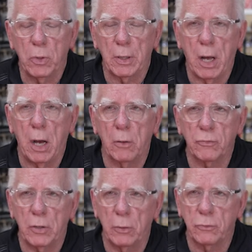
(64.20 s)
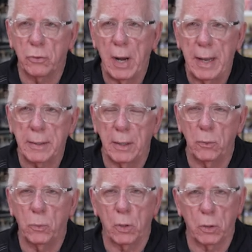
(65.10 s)
will also track
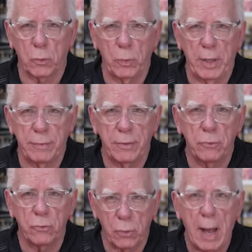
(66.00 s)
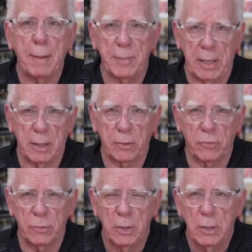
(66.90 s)
and work with
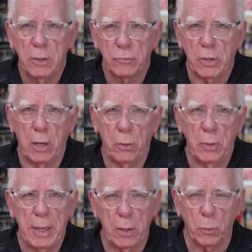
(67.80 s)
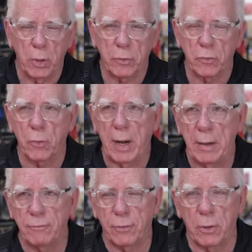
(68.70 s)
Trimix. So it works
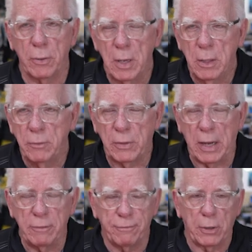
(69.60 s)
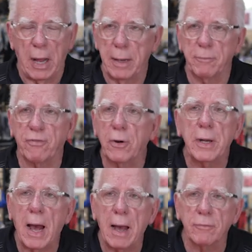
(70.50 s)
great for, for like, for like
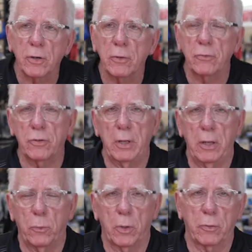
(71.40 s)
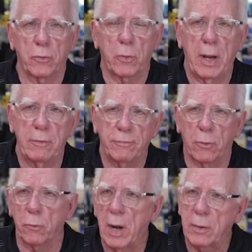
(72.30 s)
free divers, it works great
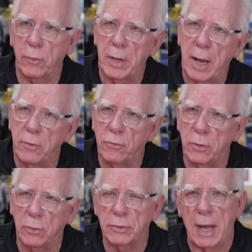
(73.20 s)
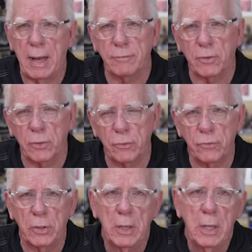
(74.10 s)
for recreational
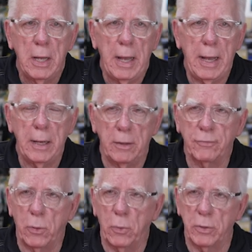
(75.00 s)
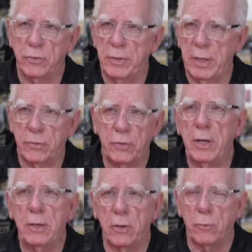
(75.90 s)
divers, and of course the
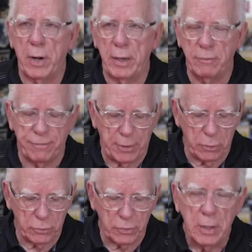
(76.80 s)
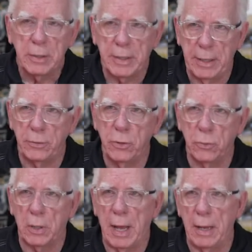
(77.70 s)
extended range folks can
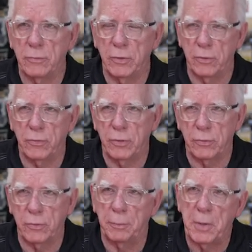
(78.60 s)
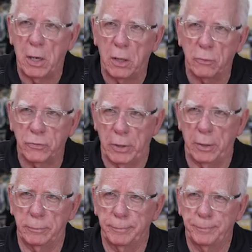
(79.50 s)
utilize this system
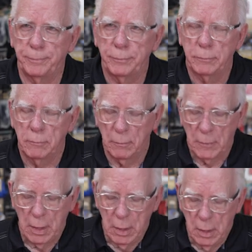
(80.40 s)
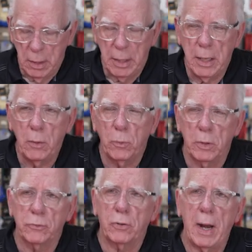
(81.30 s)
also. It
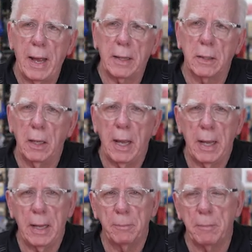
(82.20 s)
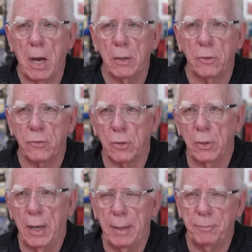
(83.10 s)
will track and
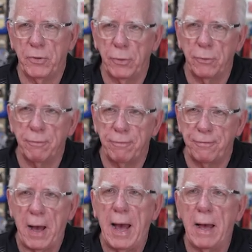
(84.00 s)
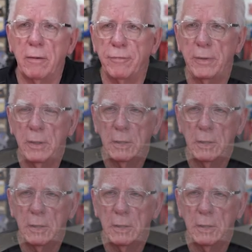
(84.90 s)
monitor up to five